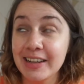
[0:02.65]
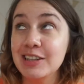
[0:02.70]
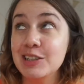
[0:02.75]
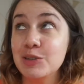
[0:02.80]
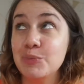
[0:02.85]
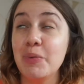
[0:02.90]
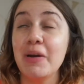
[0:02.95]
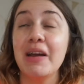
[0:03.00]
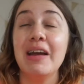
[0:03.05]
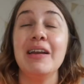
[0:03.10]

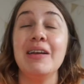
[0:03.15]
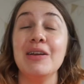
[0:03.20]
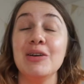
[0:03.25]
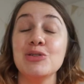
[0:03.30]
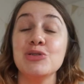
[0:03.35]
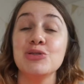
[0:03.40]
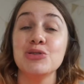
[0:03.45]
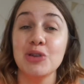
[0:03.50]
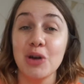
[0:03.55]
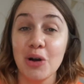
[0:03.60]
It's
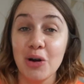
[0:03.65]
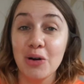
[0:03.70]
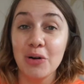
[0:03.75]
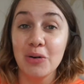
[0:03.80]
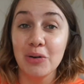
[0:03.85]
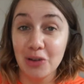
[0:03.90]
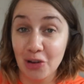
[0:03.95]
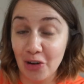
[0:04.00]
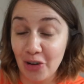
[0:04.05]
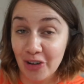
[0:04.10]
been
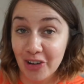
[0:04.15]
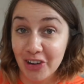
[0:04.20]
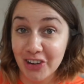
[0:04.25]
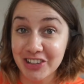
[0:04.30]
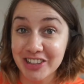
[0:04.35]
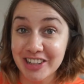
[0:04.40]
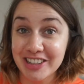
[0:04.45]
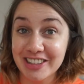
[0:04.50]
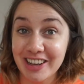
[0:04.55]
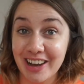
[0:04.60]
so long
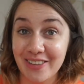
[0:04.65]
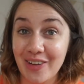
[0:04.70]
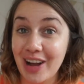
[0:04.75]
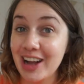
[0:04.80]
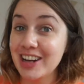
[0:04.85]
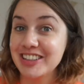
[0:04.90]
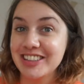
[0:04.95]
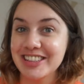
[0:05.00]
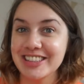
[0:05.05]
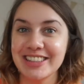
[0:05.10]
since I've
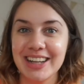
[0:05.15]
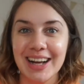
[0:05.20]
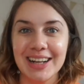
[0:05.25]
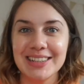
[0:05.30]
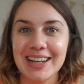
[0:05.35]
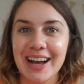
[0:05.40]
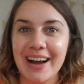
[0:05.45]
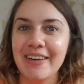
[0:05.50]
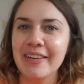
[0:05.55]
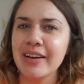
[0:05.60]
actually
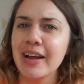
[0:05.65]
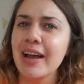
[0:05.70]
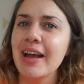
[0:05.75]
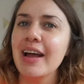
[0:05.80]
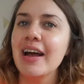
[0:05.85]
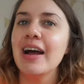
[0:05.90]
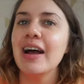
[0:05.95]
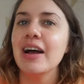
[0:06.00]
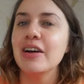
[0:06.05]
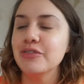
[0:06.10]
sat down
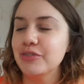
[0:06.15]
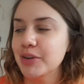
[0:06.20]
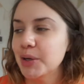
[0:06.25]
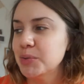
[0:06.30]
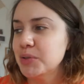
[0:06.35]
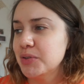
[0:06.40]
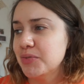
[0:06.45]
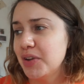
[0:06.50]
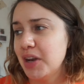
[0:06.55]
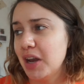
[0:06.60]
and
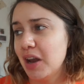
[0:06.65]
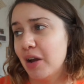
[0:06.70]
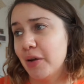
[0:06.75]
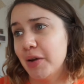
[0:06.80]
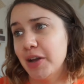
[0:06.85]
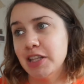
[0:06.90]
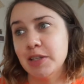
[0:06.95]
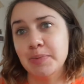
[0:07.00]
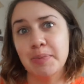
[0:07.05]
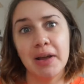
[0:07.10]
filmed a video.
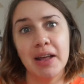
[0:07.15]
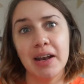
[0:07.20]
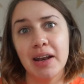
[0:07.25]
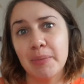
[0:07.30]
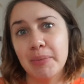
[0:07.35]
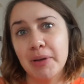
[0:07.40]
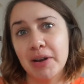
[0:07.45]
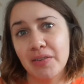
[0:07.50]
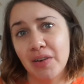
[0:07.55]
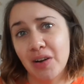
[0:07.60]
It's been
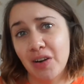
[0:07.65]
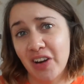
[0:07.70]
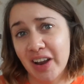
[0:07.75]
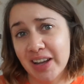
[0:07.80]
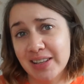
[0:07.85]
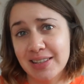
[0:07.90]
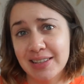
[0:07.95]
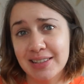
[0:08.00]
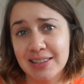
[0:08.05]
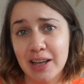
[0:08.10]
a bit of a
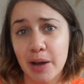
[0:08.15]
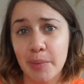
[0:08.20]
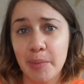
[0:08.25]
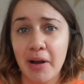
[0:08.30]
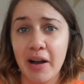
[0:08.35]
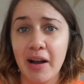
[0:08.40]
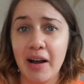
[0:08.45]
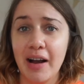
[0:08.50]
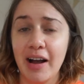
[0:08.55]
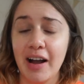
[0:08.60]
crazy
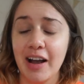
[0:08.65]
summer.